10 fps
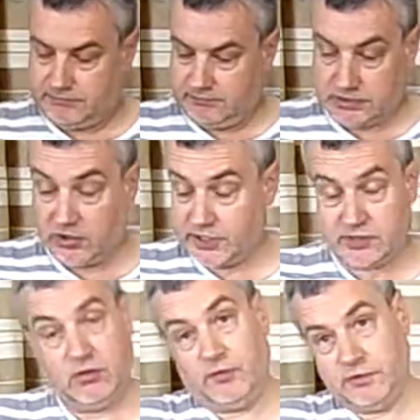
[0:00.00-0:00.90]
light
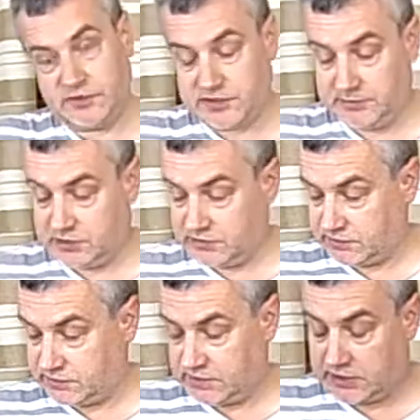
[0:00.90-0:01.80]
obviously because
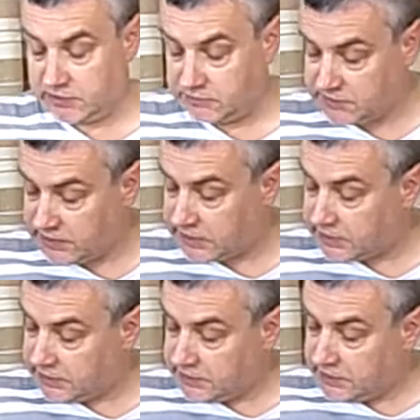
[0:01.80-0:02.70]
it's an acoustic,
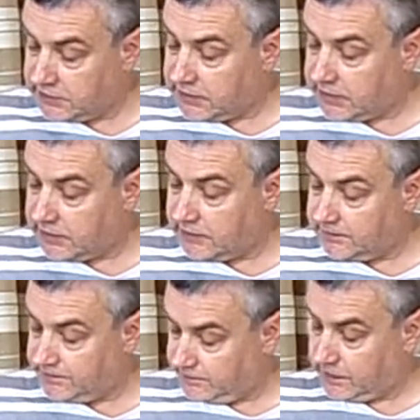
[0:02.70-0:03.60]

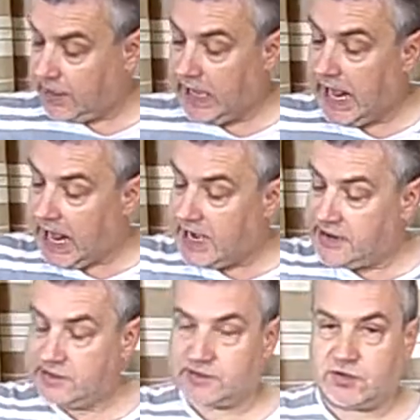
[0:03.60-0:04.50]
and
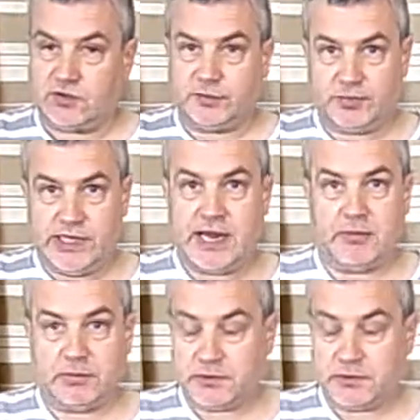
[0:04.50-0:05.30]
it's got the preamp.